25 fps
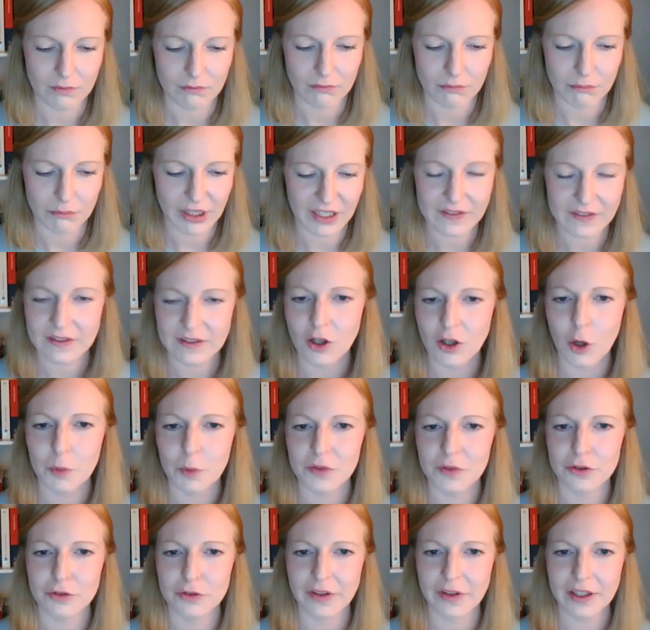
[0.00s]
basic
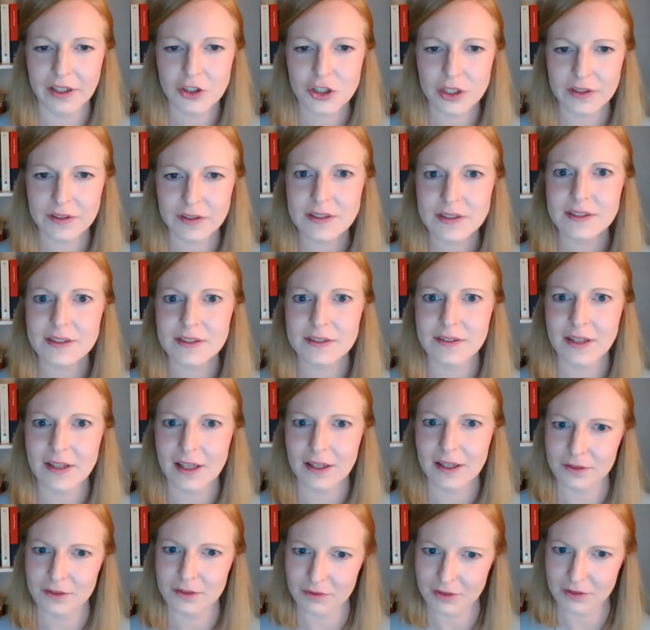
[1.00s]
observations that
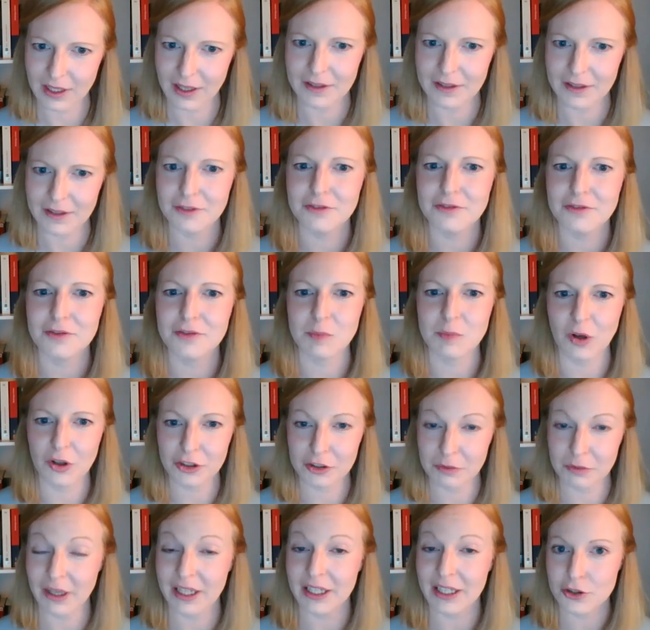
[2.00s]
kind of sparked
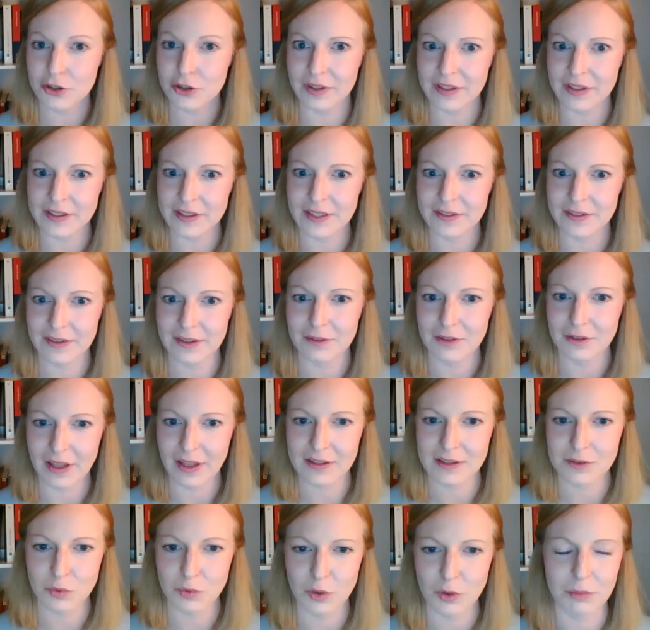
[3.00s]
my interest, and
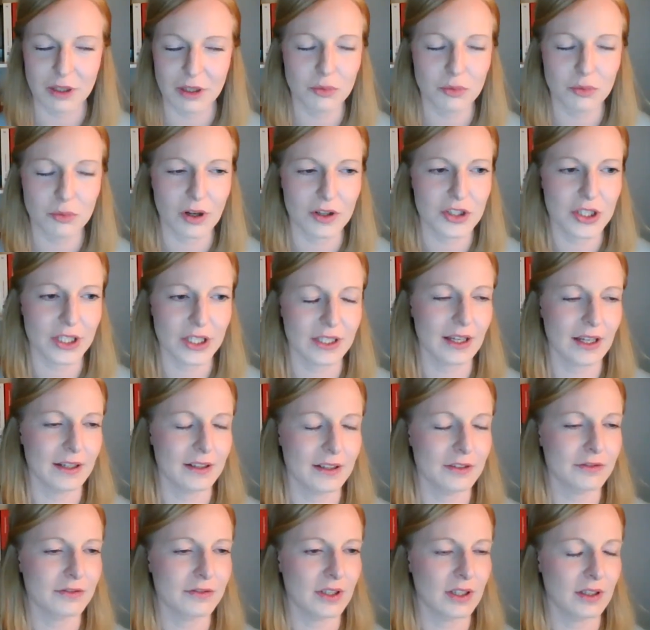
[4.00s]
that's where my project kind
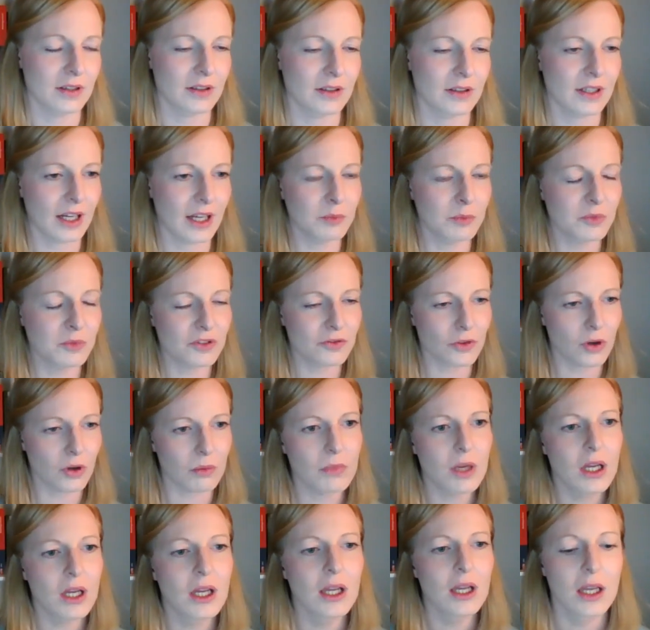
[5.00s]
of comes
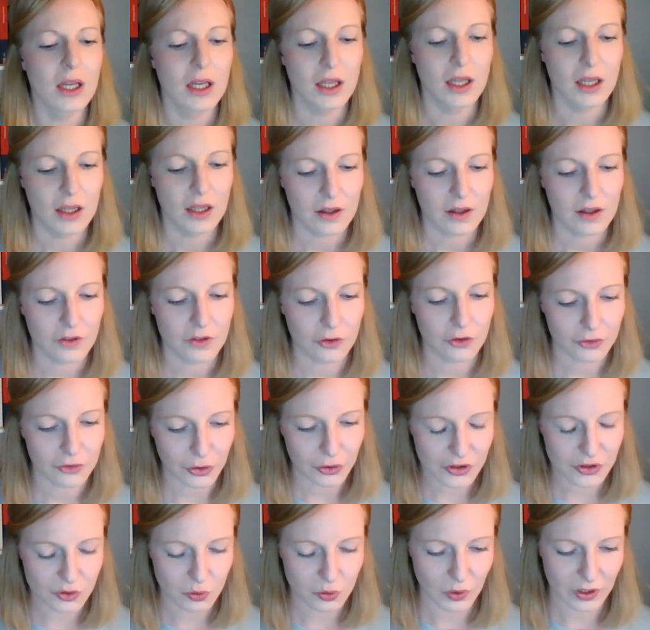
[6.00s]
from. The
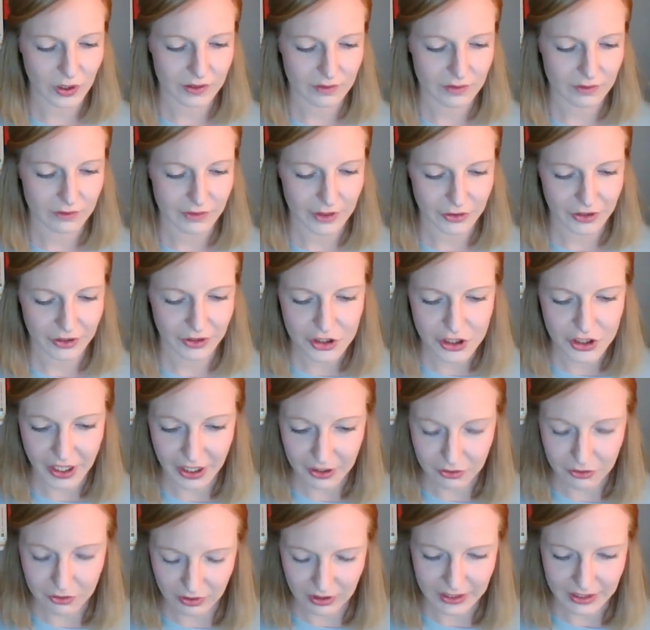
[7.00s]
first one, very
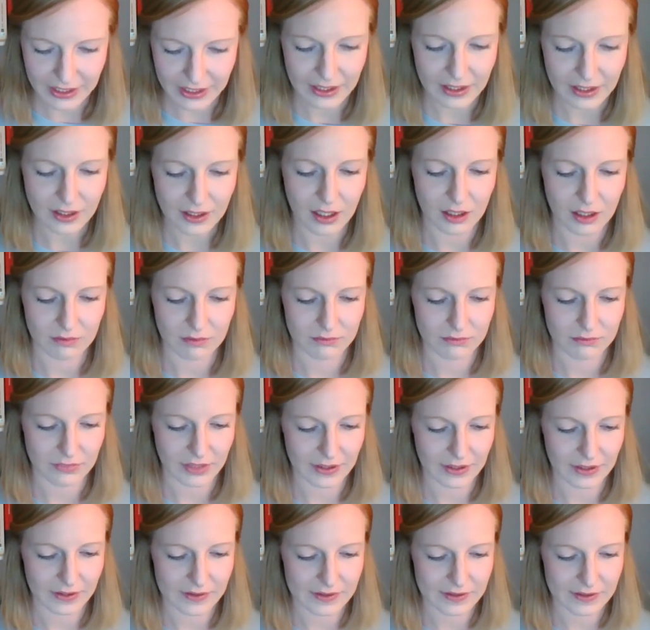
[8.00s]
generally,
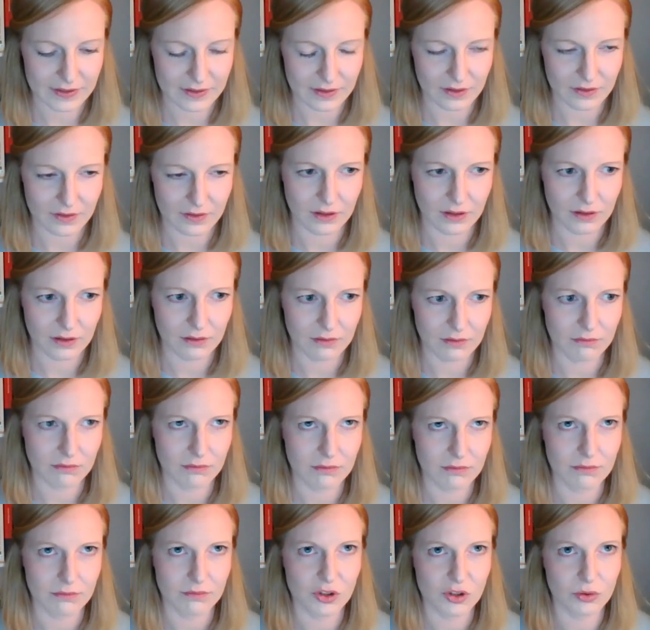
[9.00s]
is the
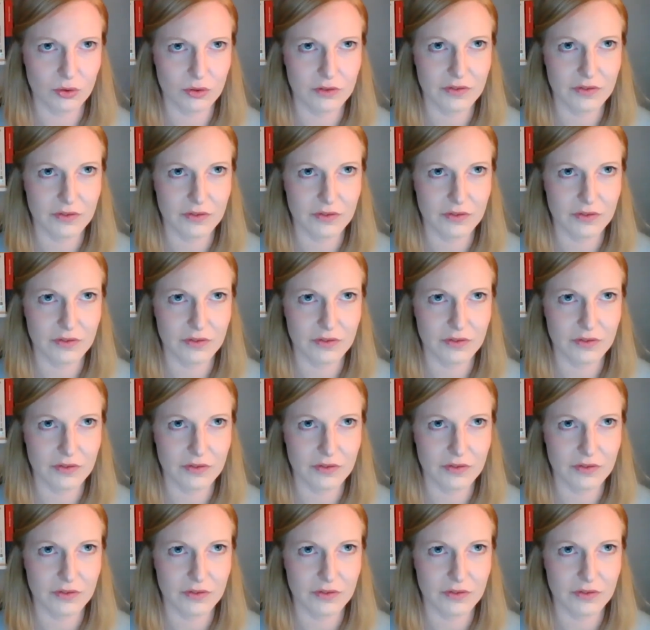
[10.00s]
sort of